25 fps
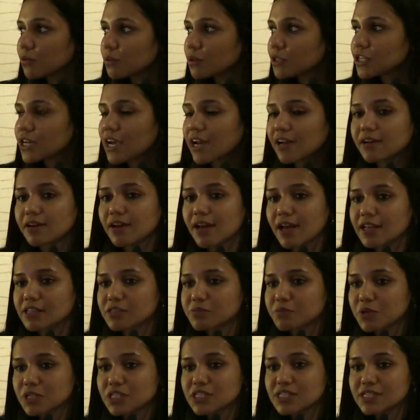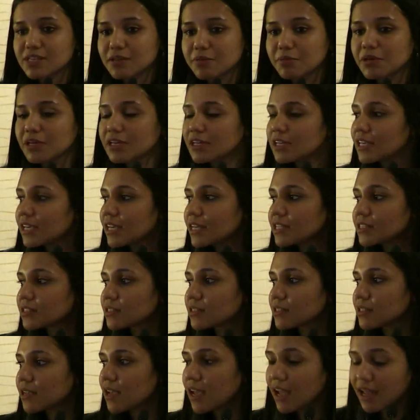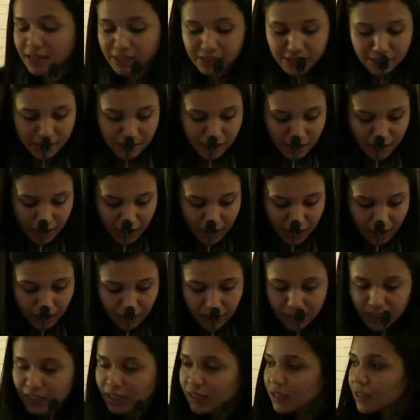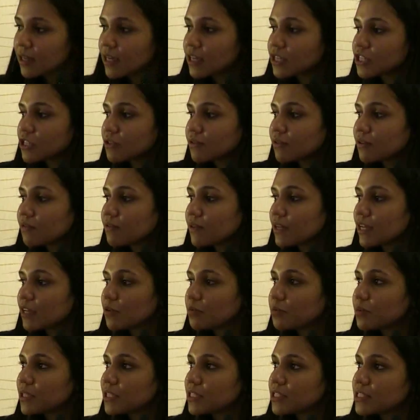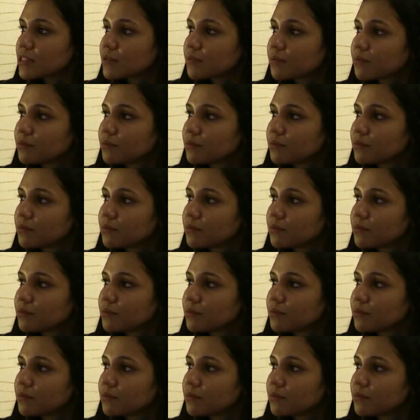had as much stability as the HEV VLPs.